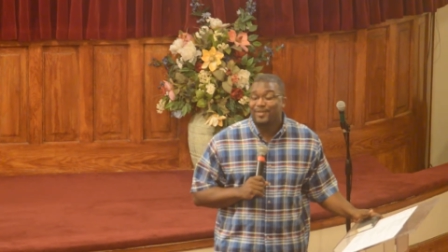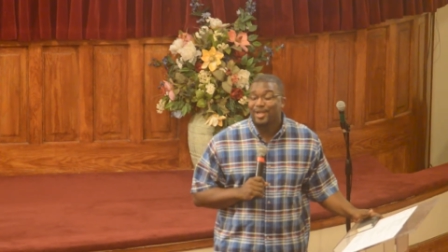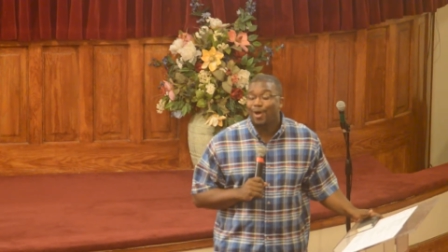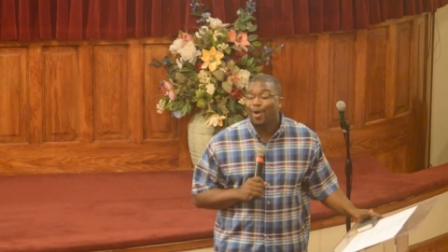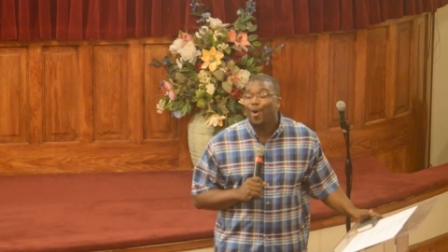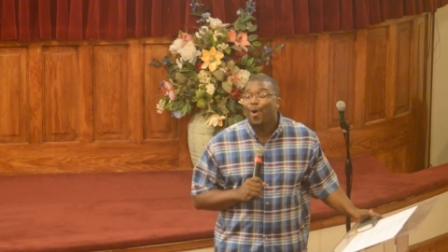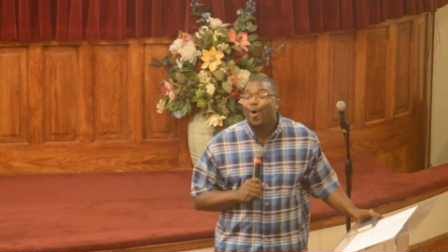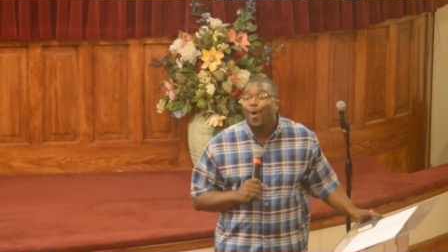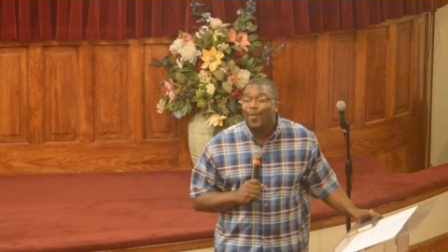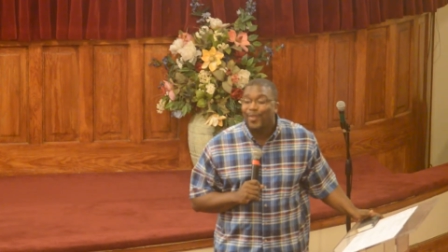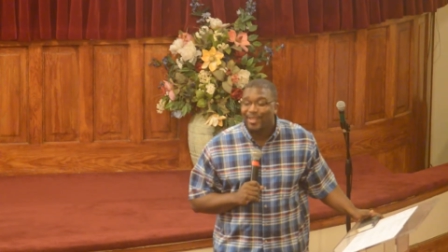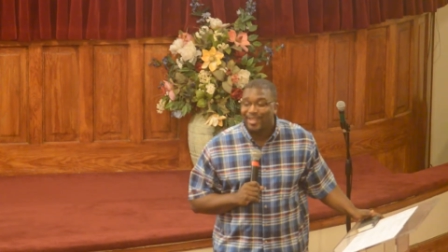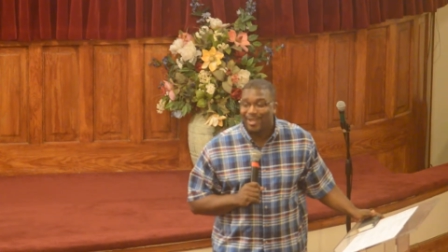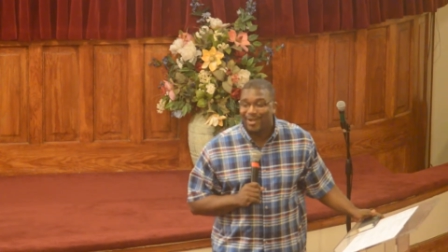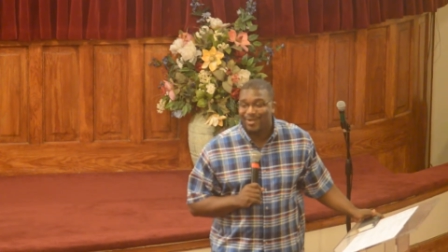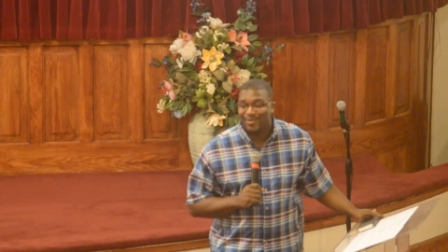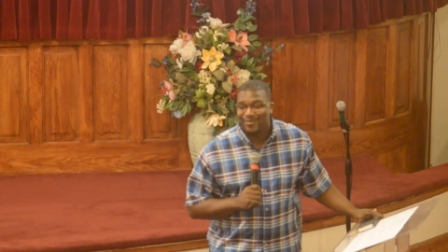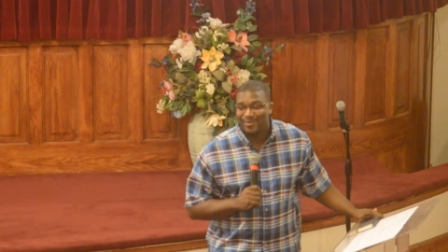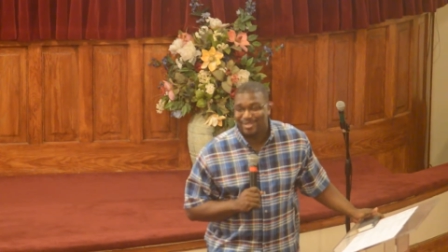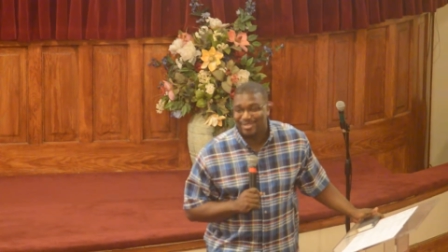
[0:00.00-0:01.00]
Now, all the
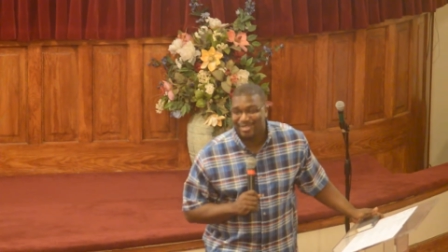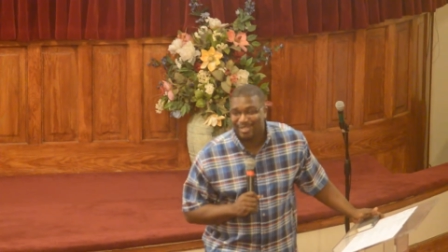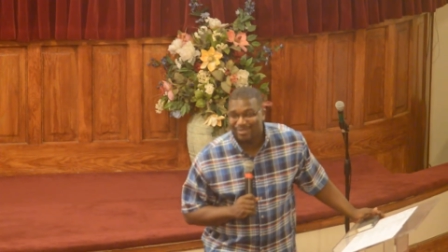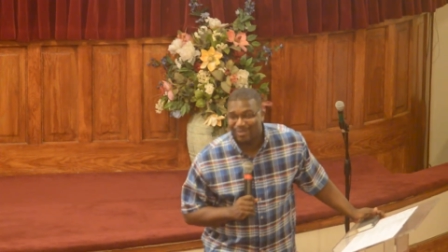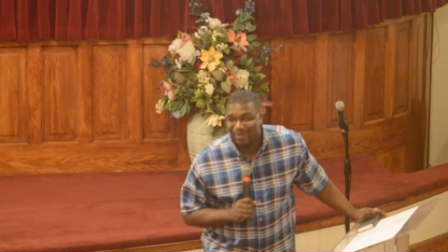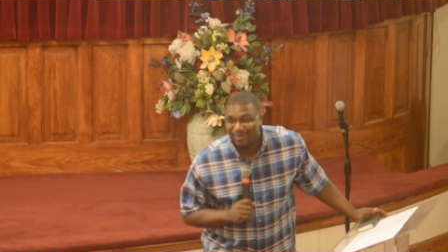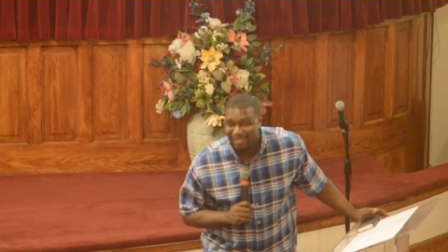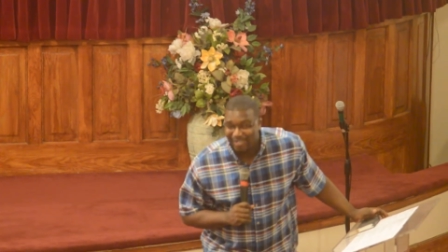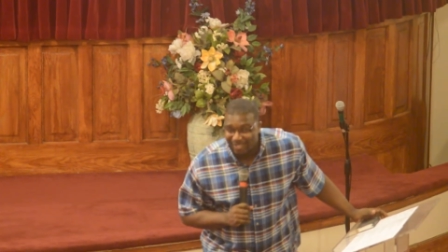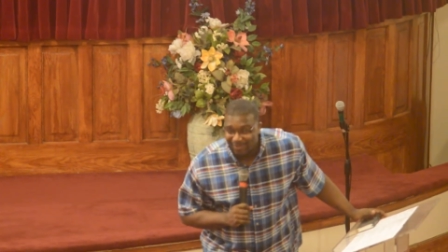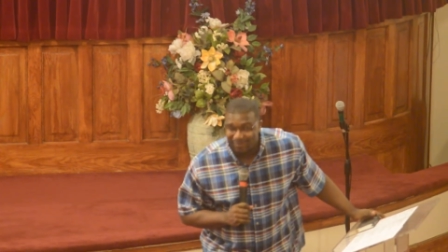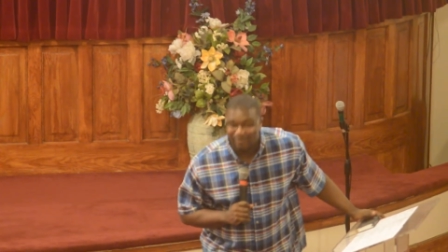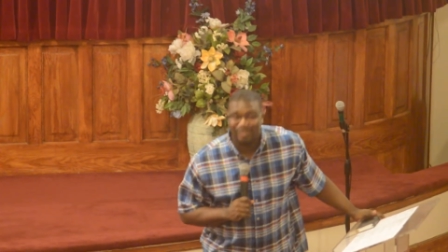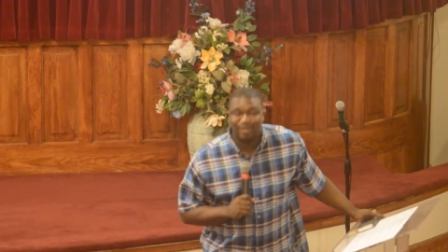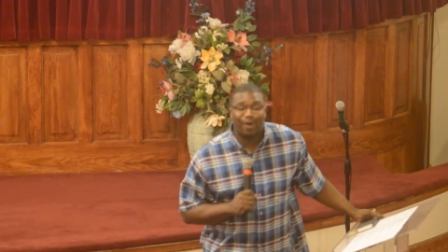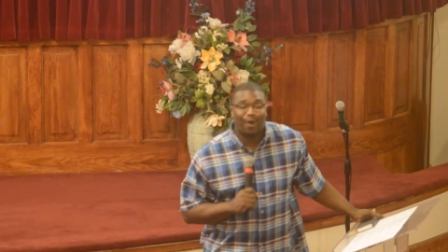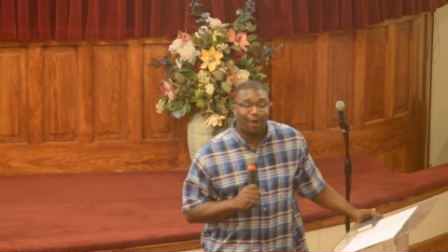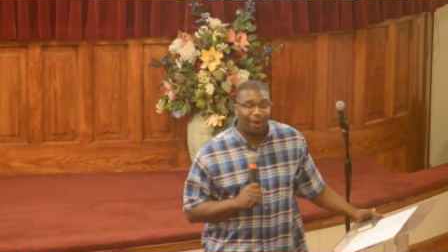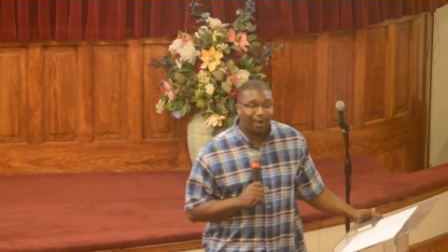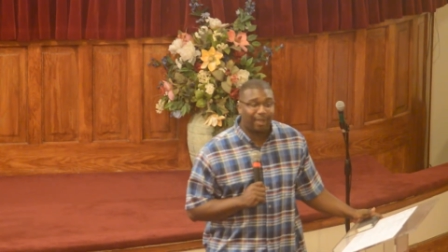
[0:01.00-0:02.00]
characteristics or gifts
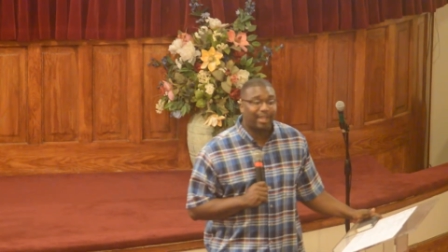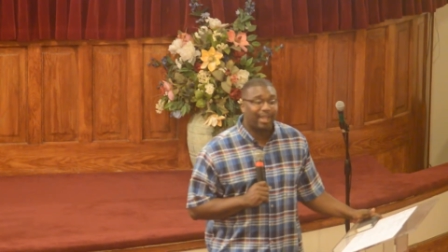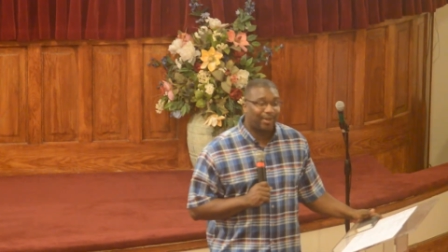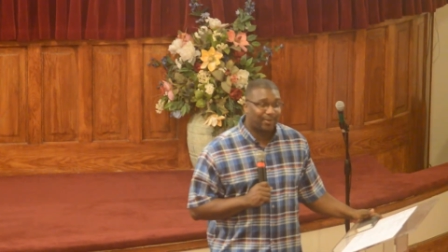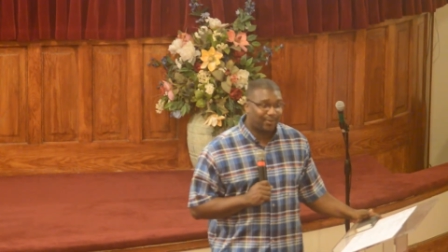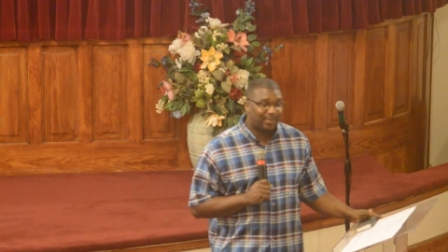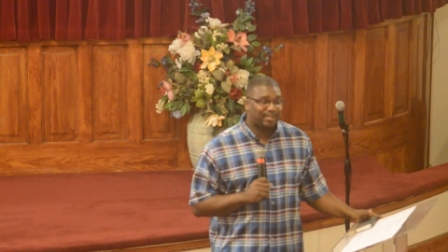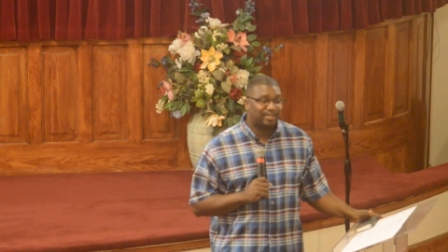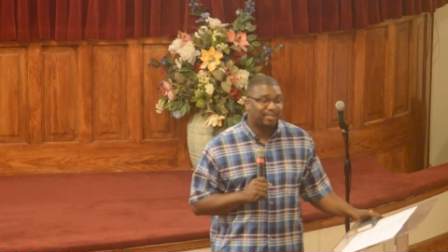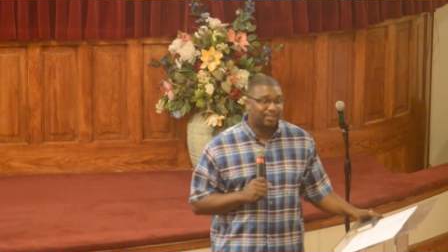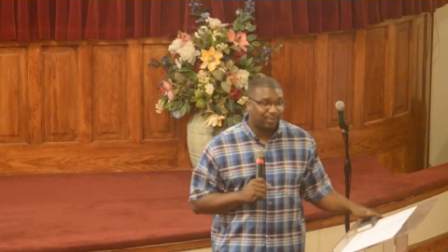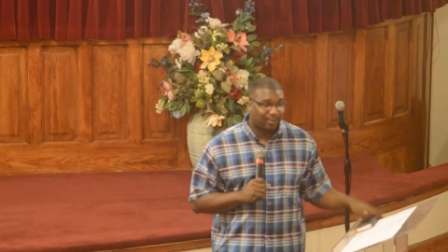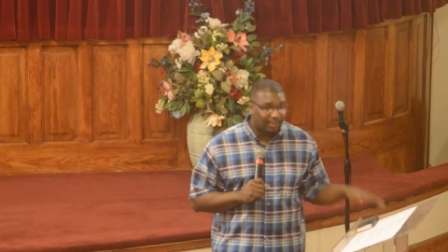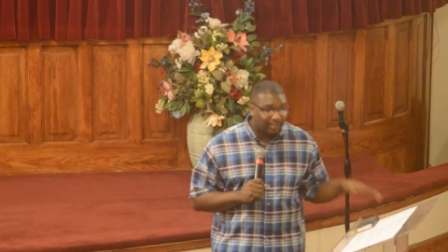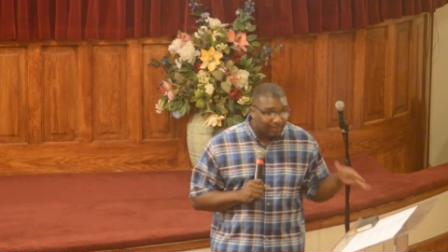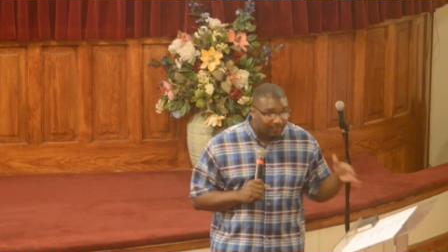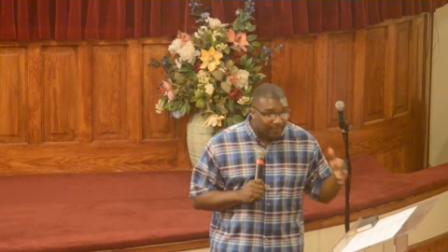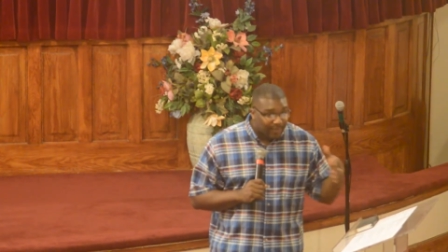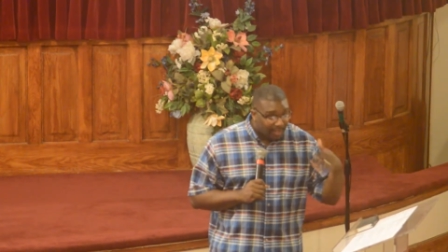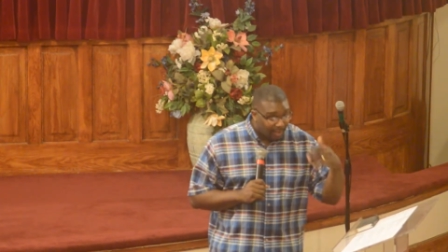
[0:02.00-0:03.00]
are characteristics are
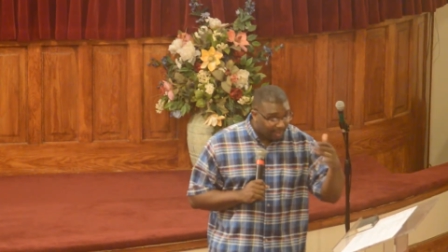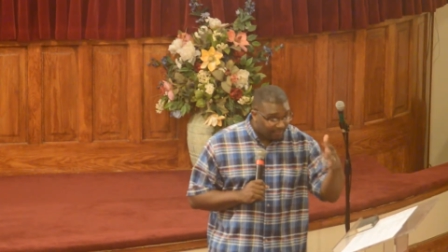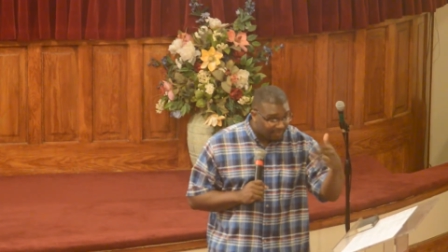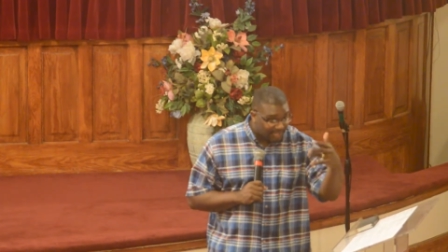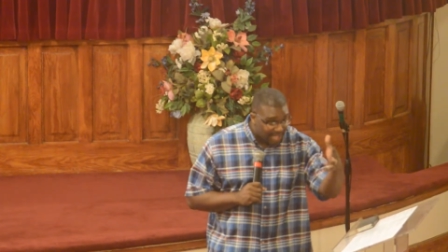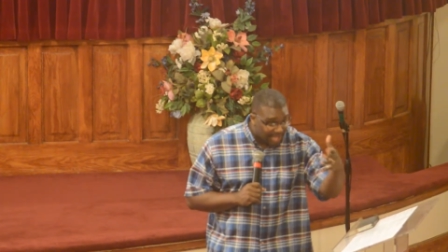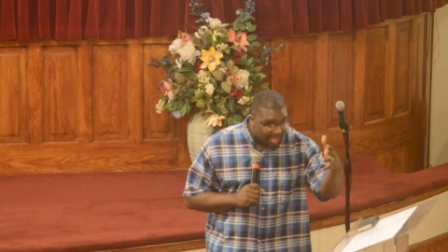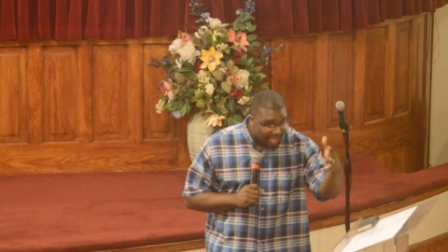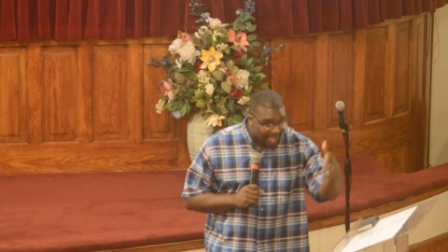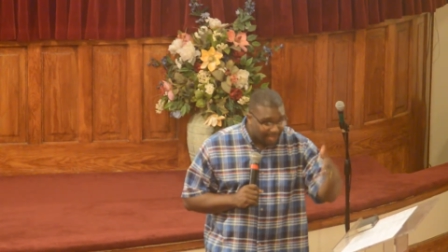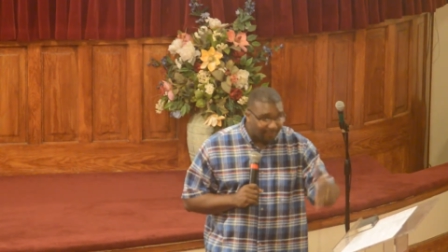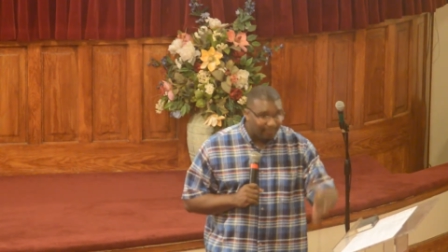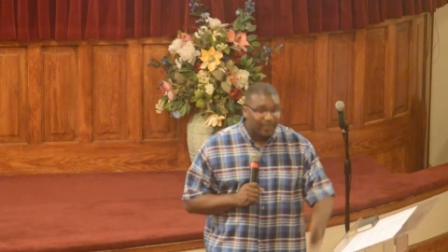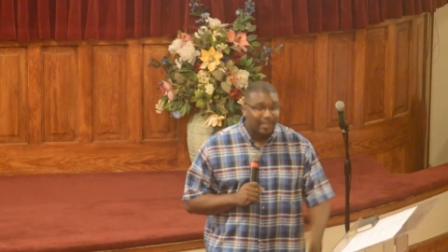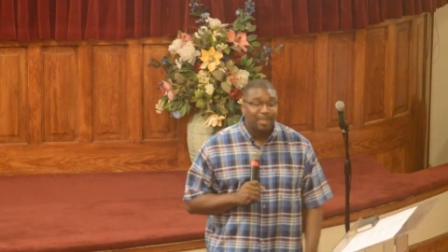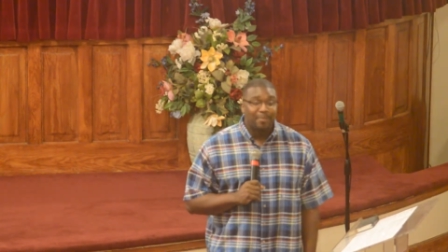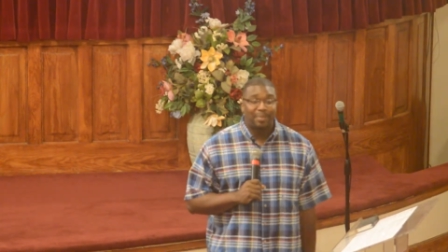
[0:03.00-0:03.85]
of God,